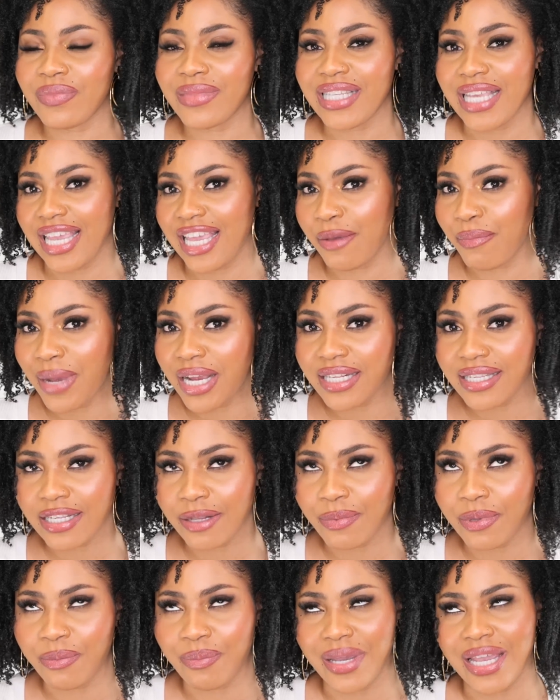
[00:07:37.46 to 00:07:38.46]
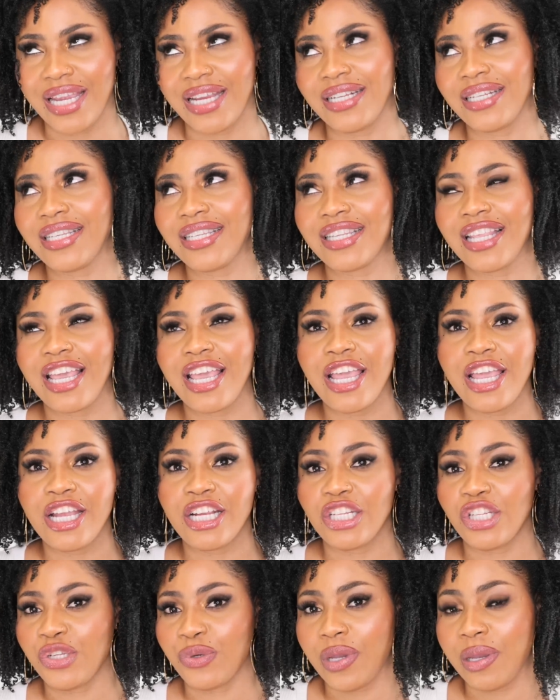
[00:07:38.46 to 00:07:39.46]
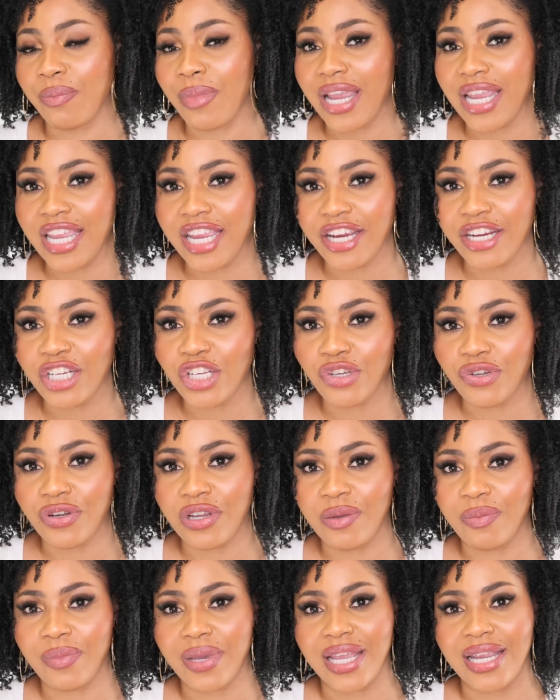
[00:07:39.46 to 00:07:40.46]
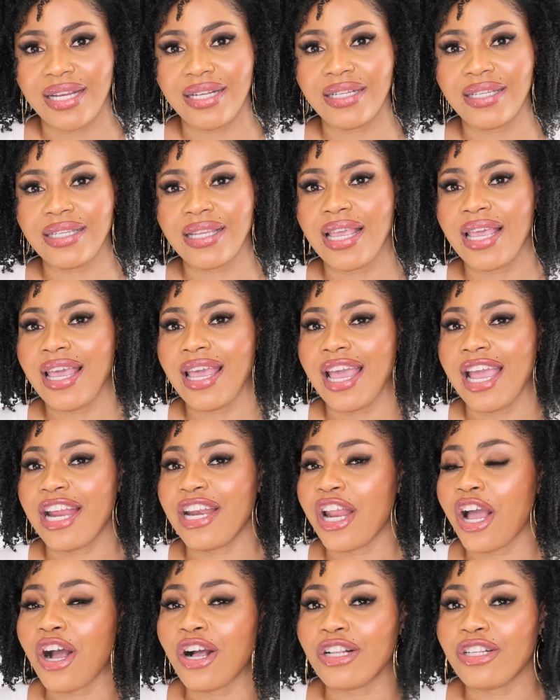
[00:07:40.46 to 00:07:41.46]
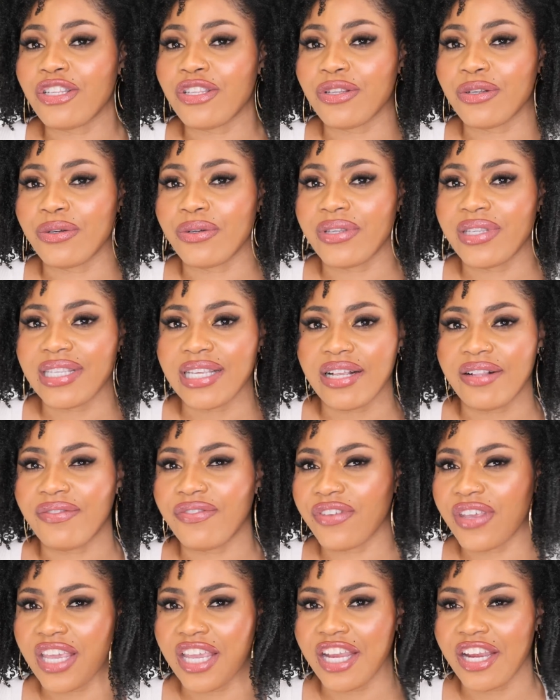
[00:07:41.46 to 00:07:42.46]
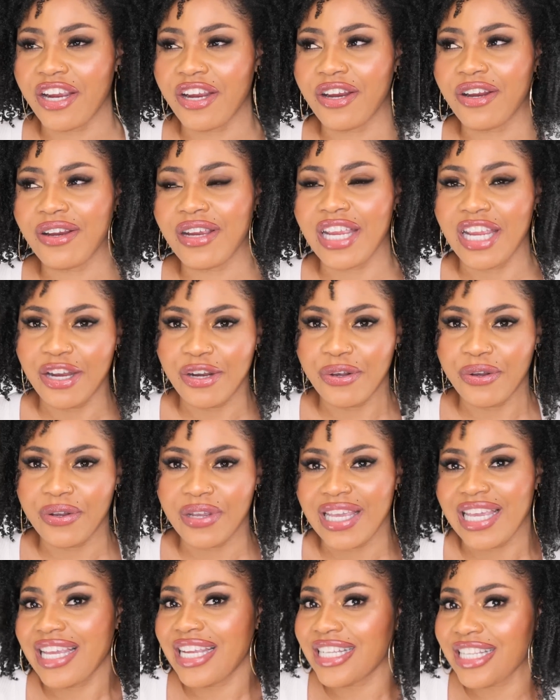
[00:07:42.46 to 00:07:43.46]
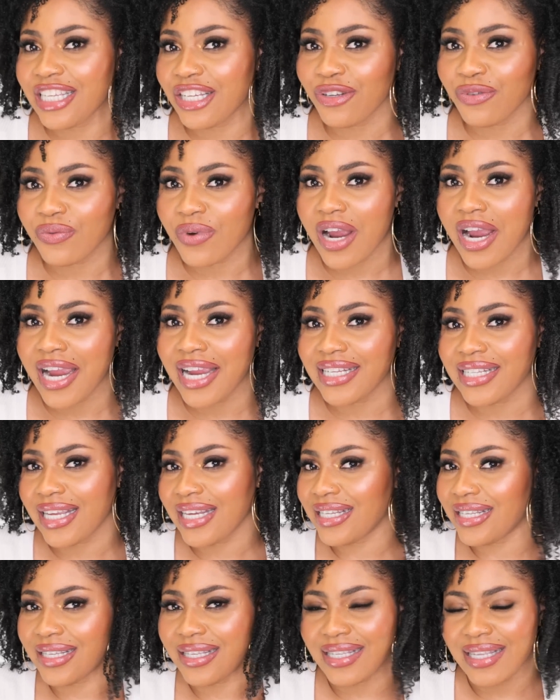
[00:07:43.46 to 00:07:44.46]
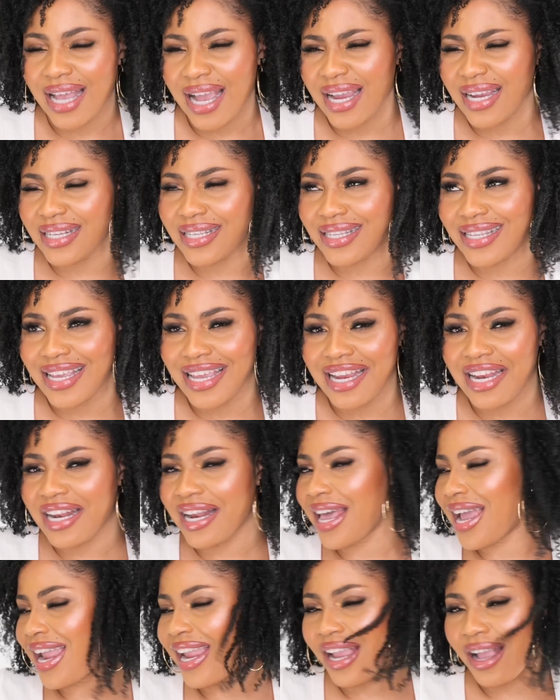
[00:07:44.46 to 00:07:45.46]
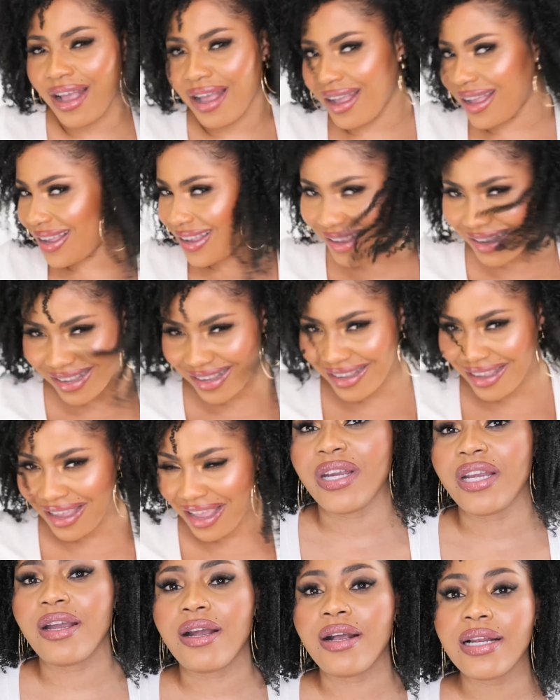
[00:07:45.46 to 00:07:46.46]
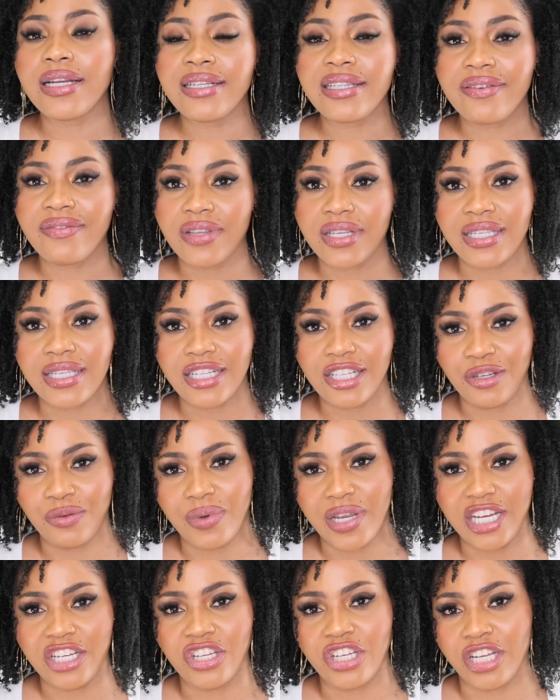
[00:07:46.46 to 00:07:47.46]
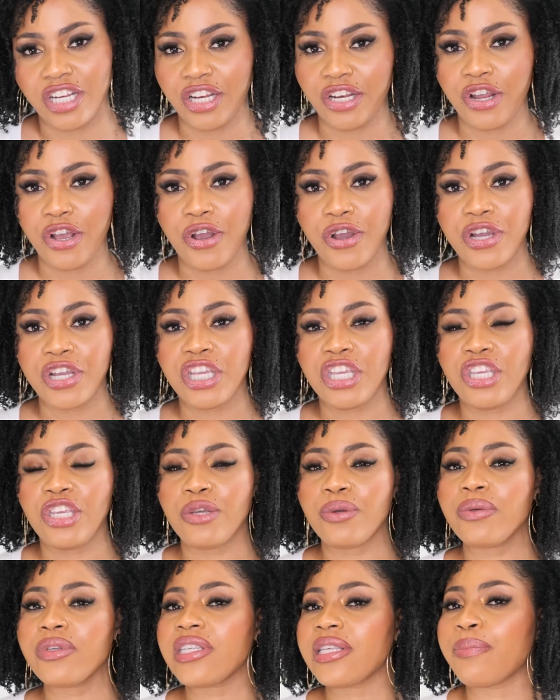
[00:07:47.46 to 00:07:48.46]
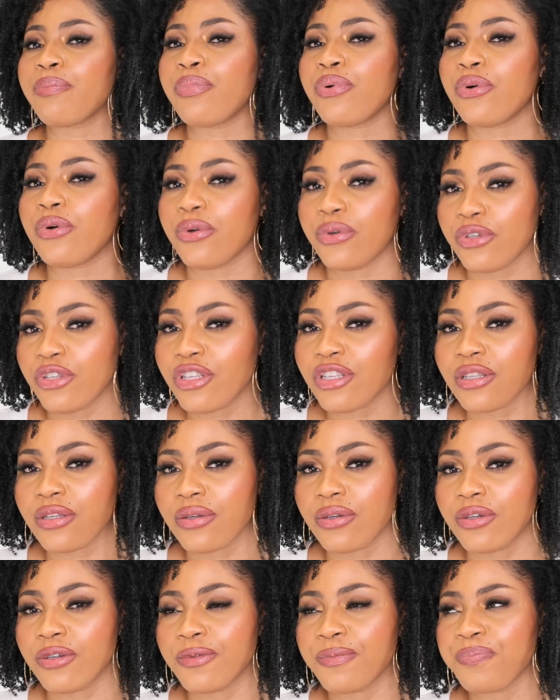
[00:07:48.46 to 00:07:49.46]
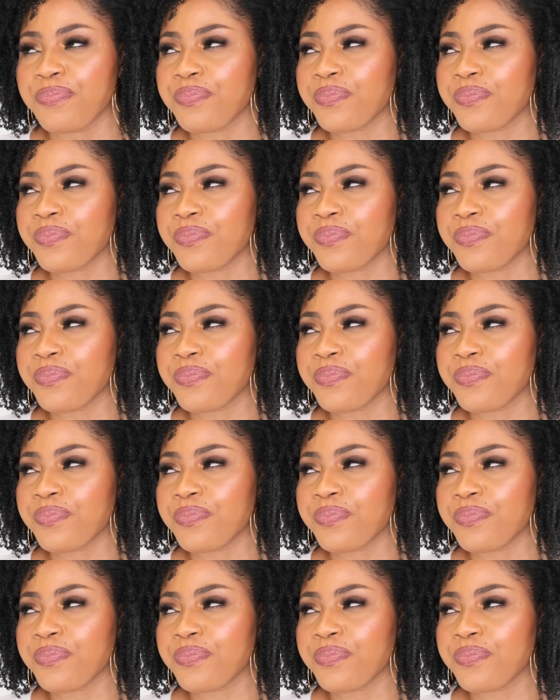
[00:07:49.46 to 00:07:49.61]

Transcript: taking my supplements, doing my hair treatment, and also self-care, you know, eating right, exercising, like regardless of the situation, you know, you're supposed to